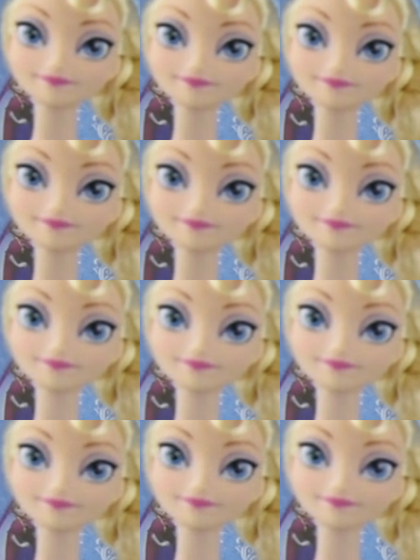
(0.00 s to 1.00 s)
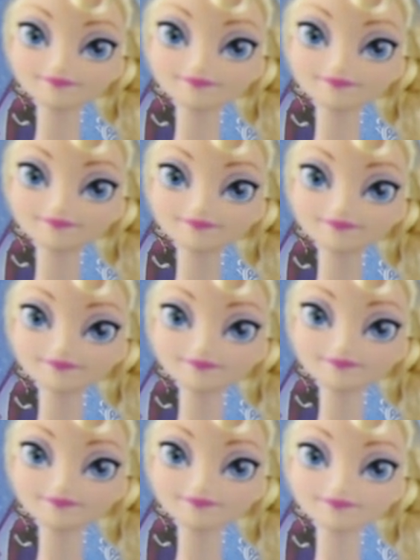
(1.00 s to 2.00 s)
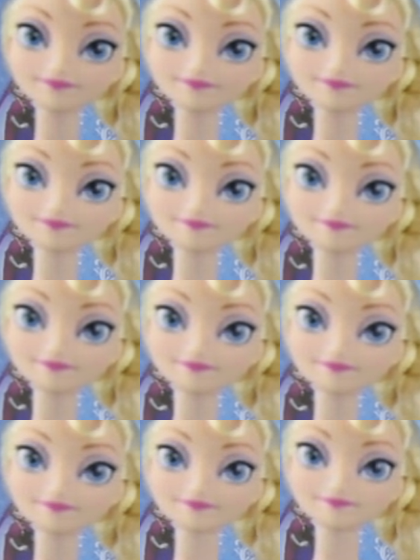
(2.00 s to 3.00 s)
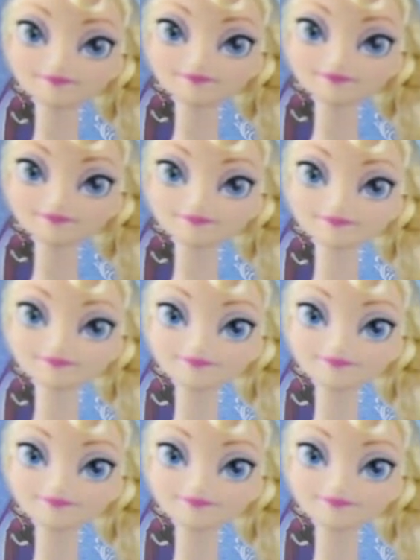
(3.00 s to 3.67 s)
Nobody speaks.